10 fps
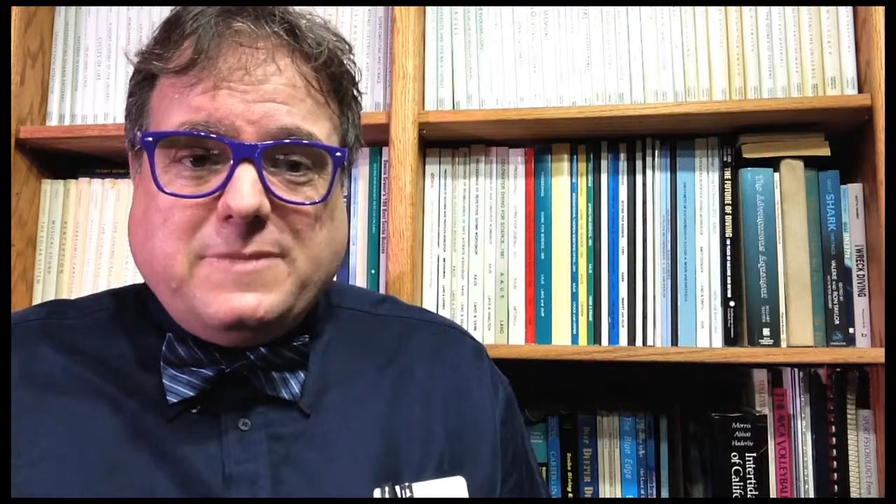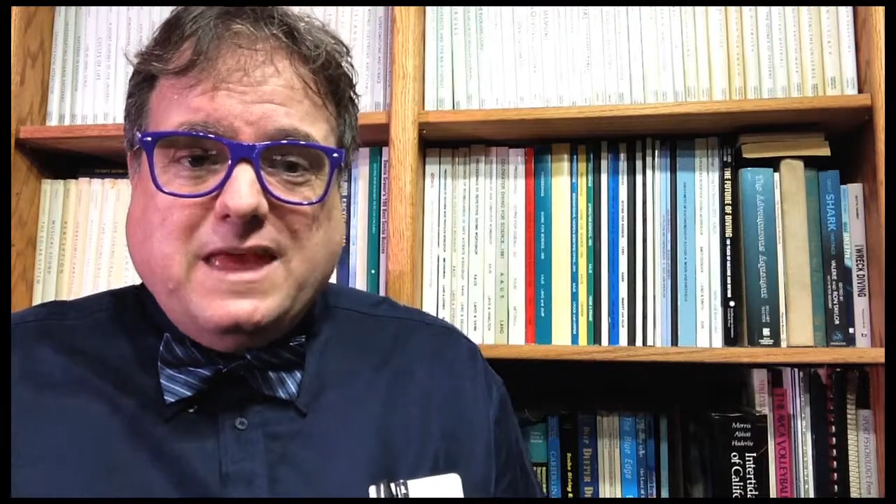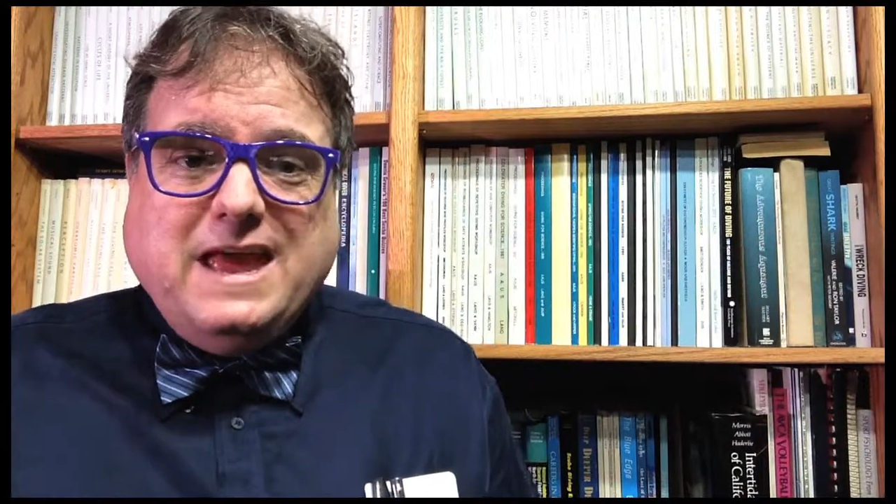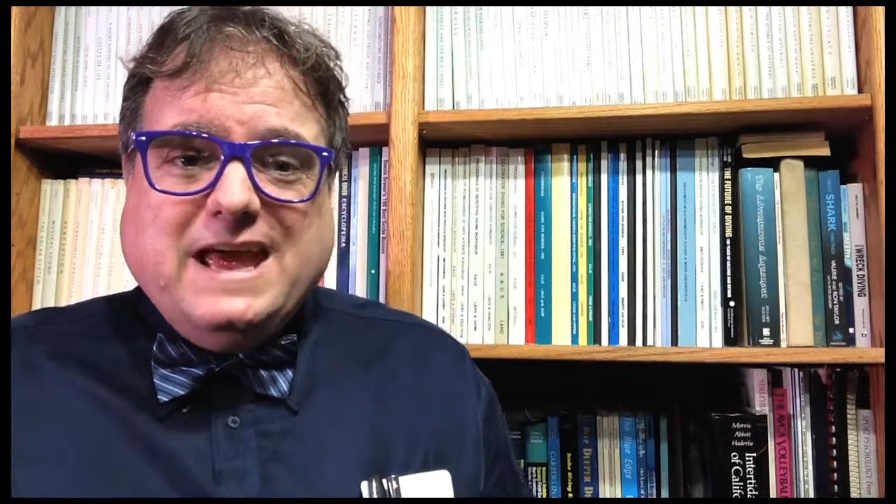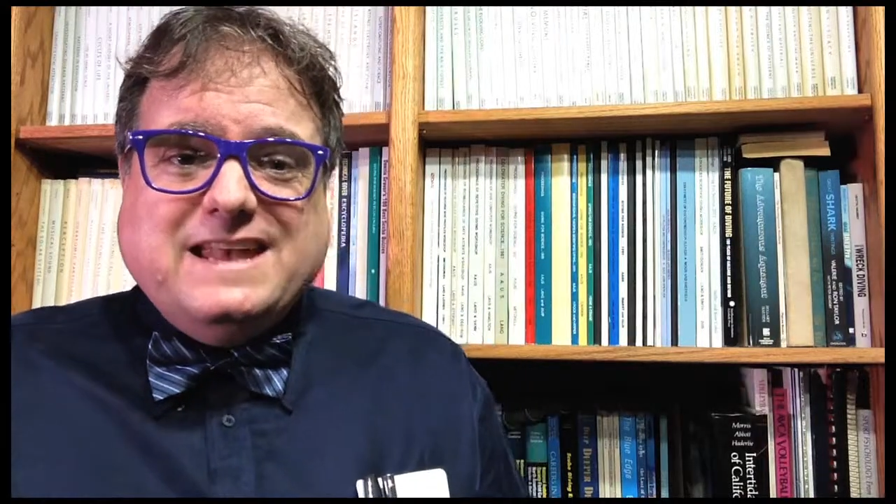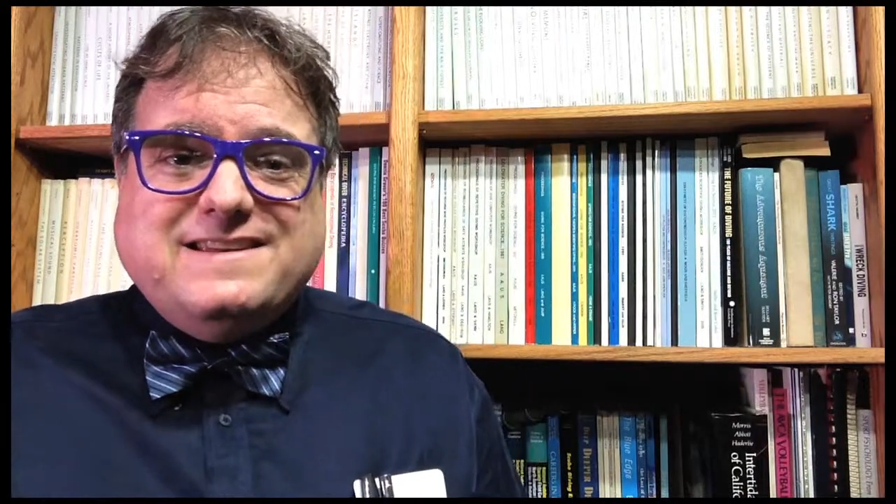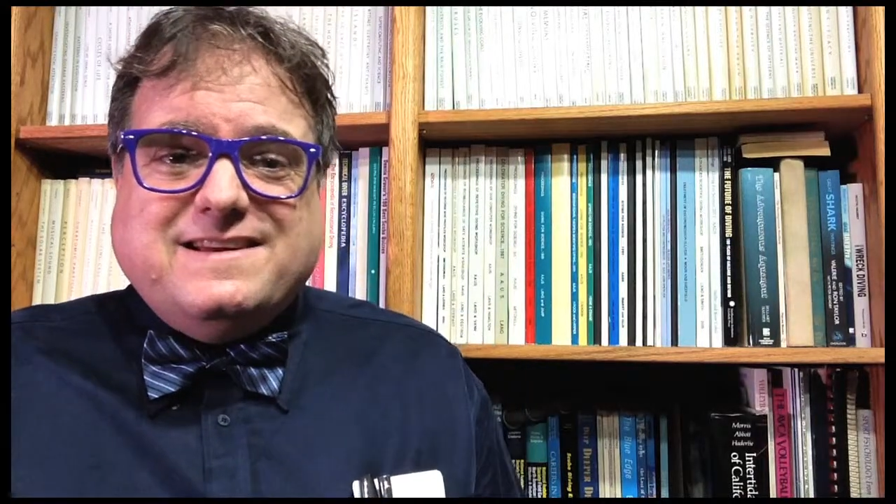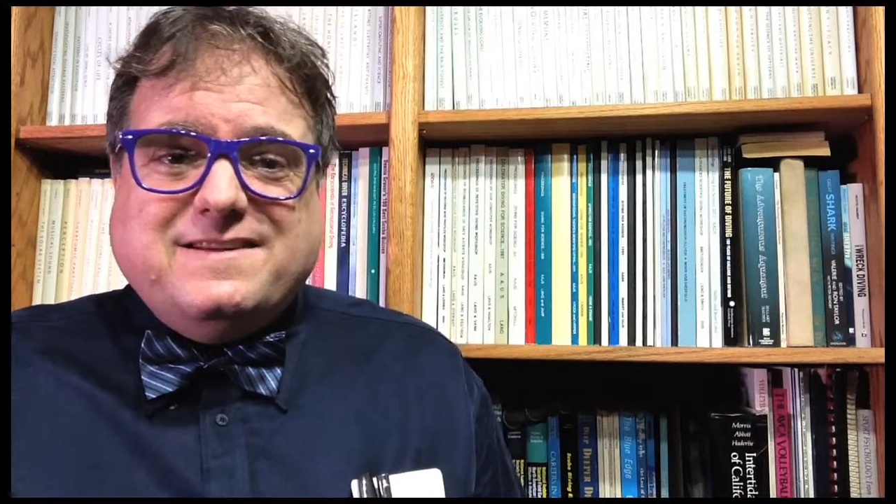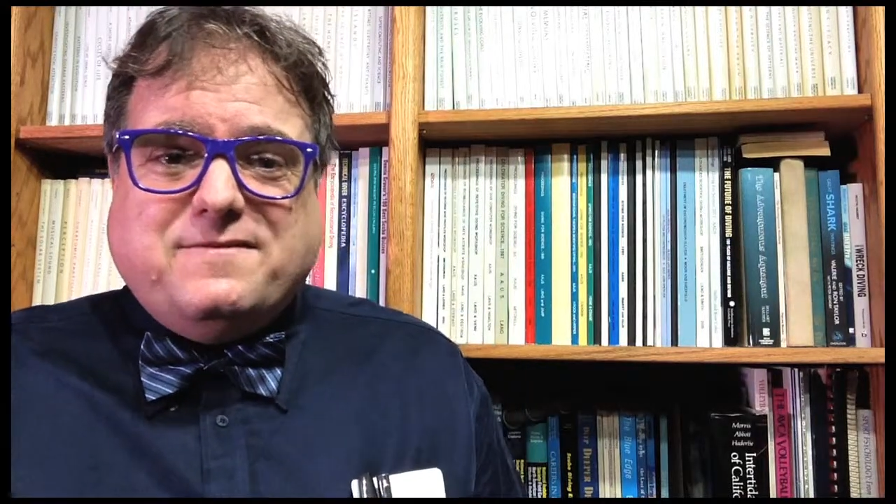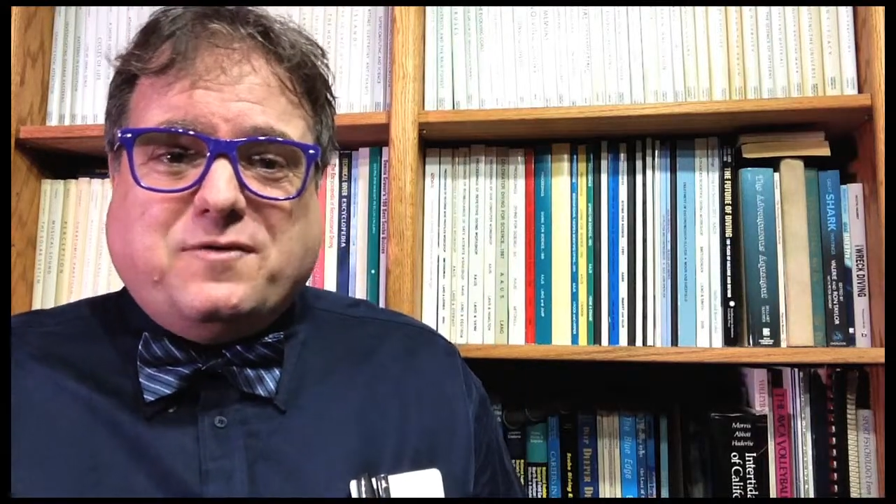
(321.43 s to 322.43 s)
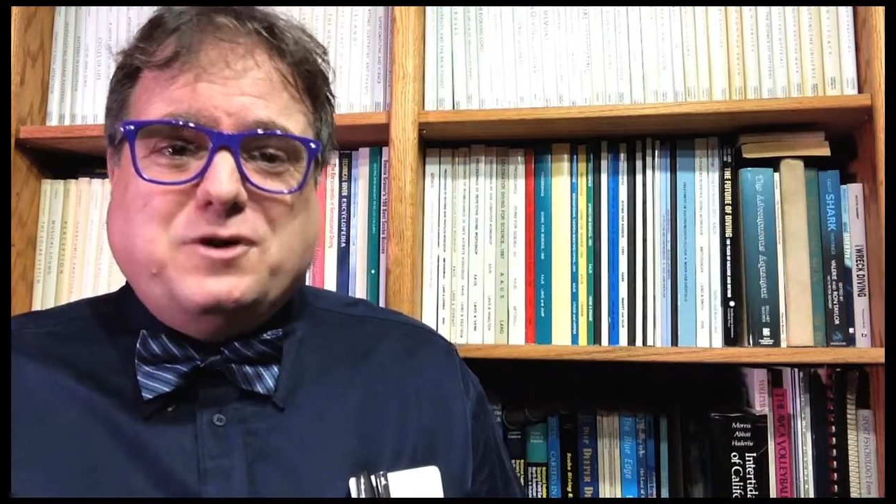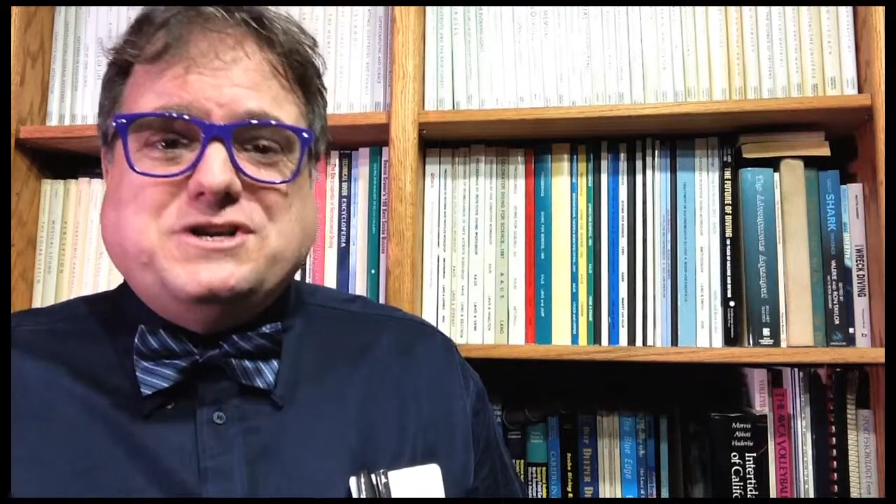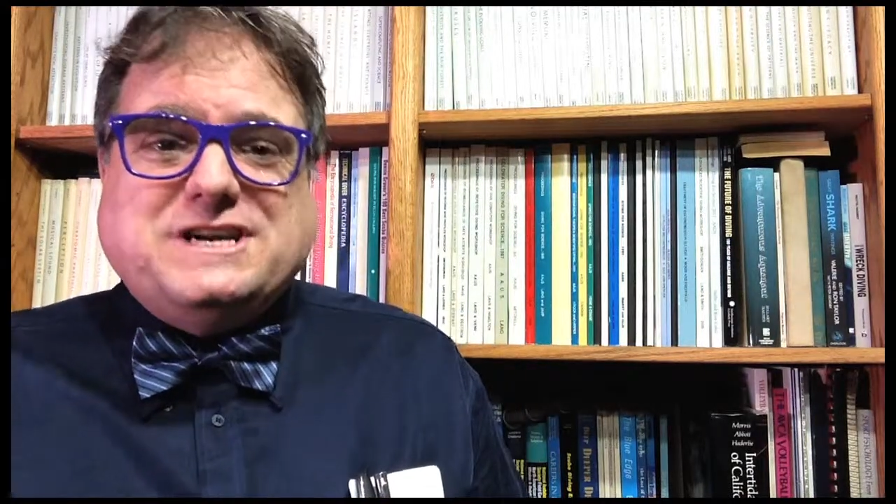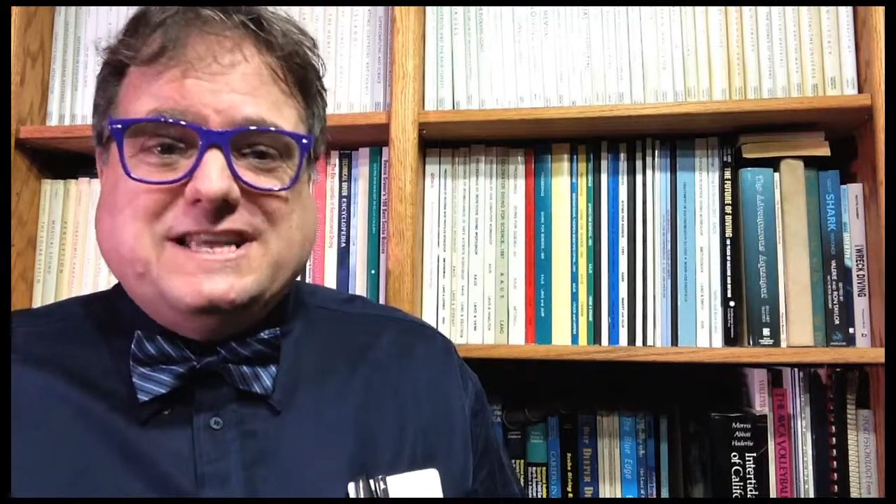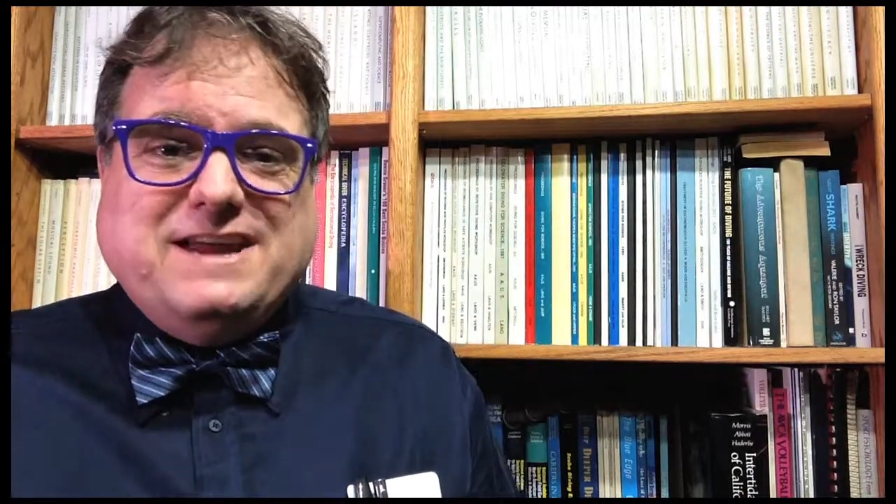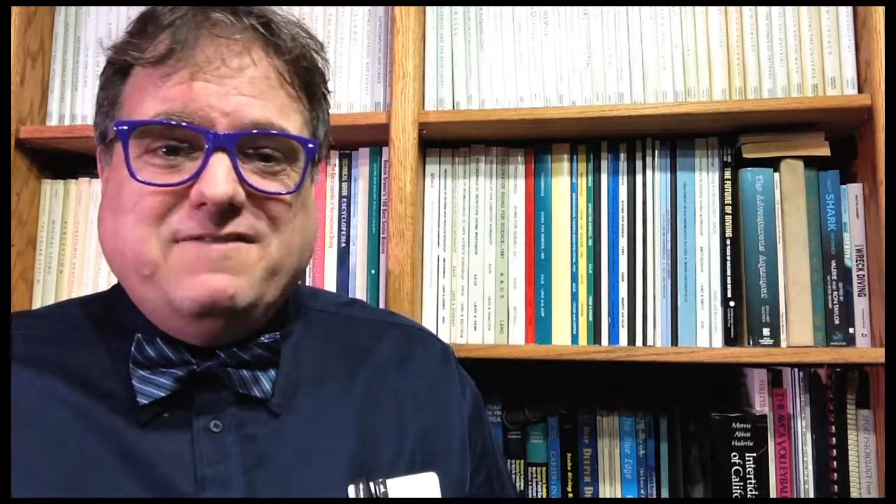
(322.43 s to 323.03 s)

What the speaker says: And fortunately,